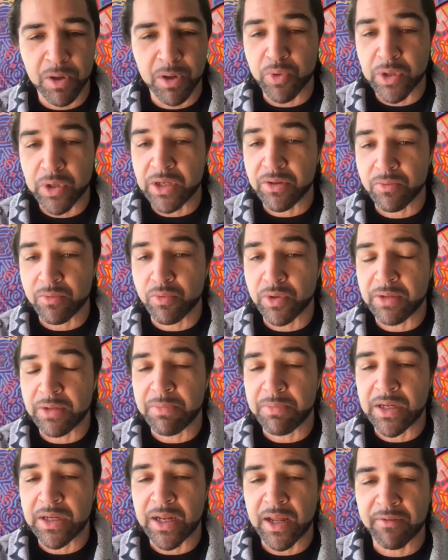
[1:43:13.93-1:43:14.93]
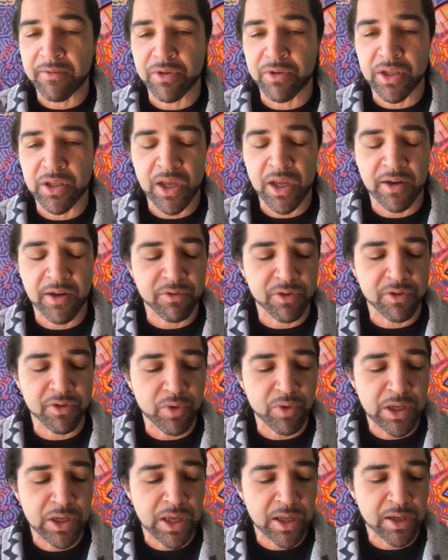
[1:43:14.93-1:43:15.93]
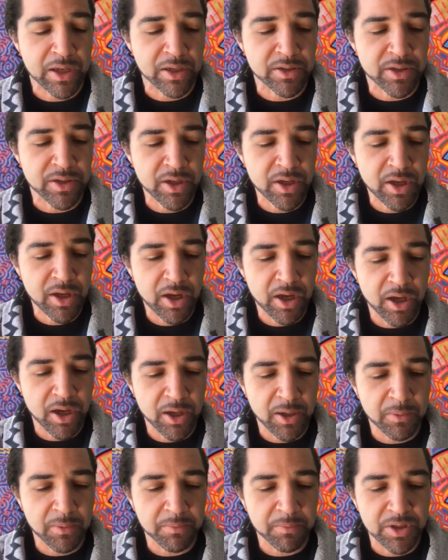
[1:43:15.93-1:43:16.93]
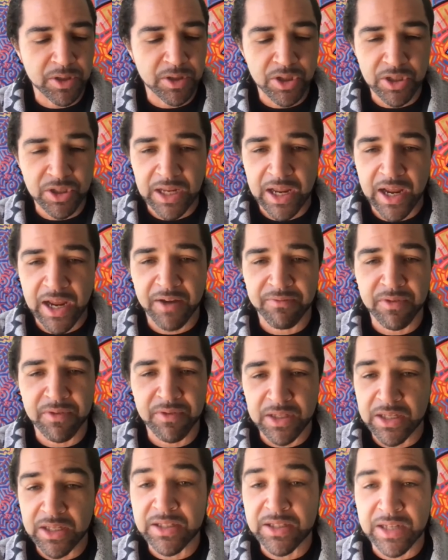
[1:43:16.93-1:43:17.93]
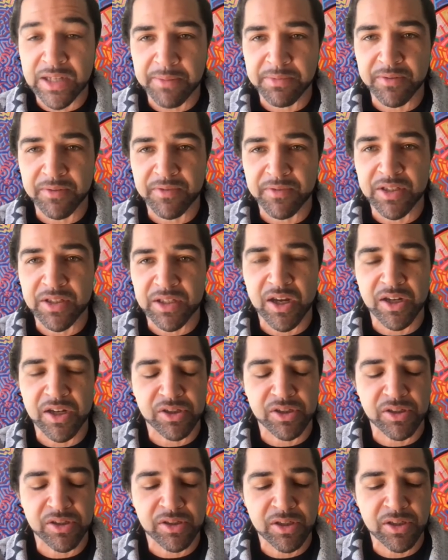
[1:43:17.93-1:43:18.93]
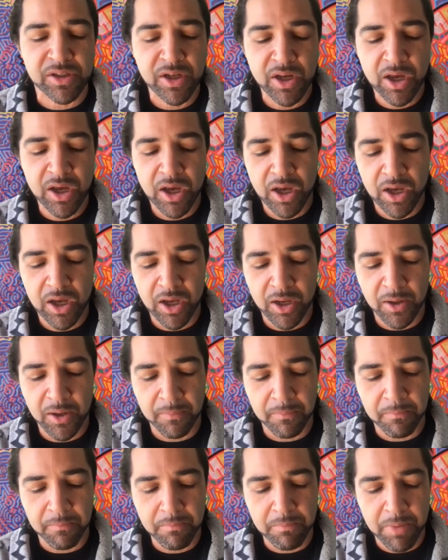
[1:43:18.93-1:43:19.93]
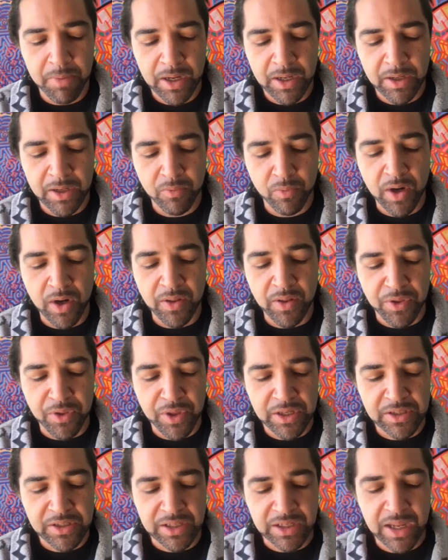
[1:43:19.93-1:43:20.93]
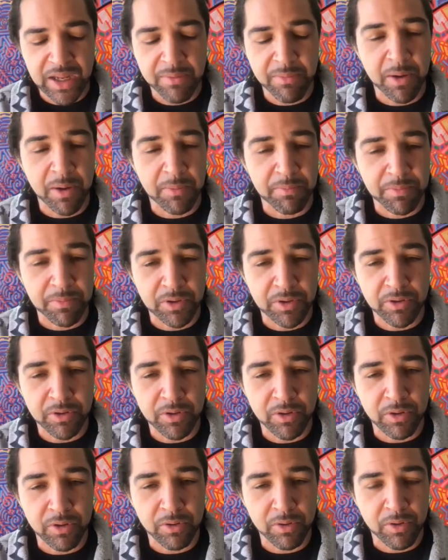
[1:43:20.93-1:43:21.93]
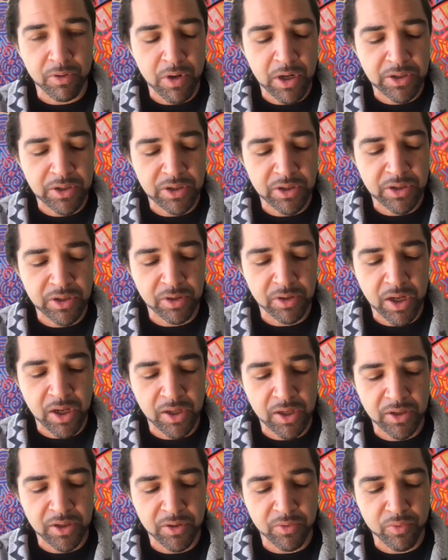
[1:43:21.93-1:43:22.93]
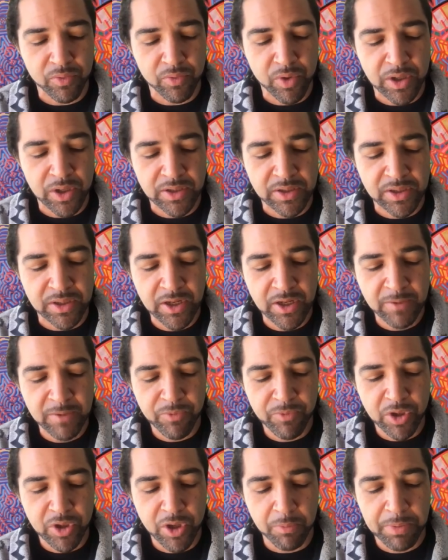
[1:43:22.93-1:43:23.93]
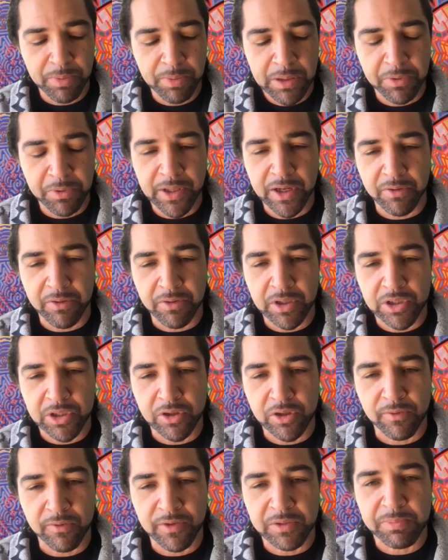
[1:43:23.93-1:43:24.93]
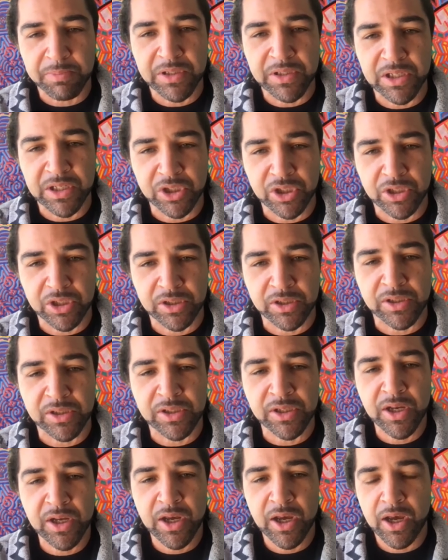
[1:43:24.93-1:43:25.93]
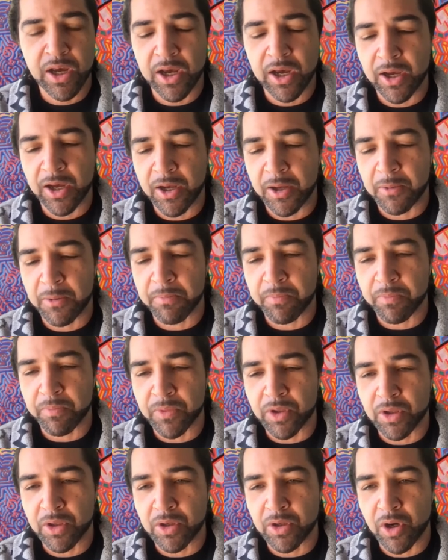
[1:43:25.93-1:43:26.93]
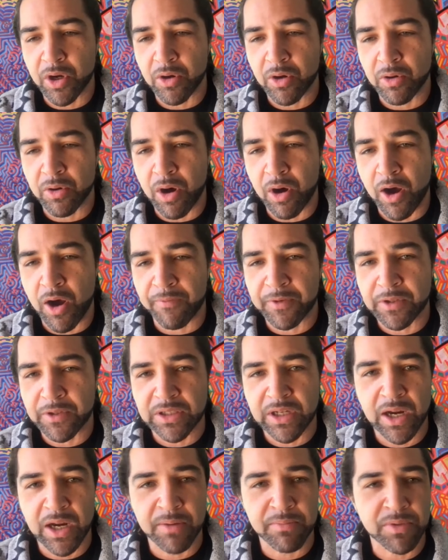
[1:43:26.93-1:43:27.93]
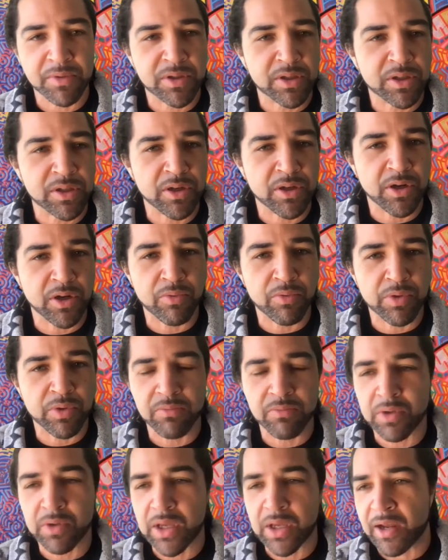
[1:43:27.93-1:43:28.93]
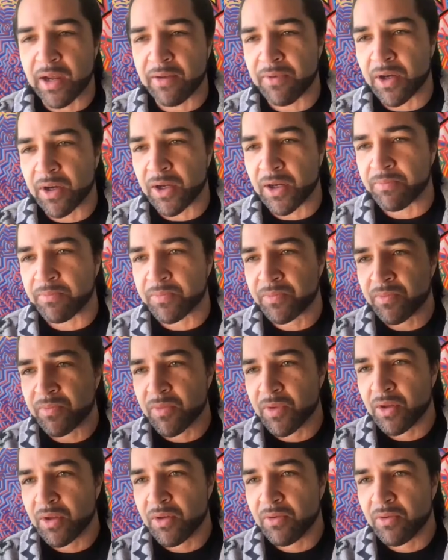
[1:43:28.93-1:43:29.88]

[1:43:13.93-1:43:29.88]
But we meet every weekend to just have these types of discussions. But one of the things that came up to your question, Yolanda, was, you know, people that are in service positions, you know, oftentimes, you know, we have a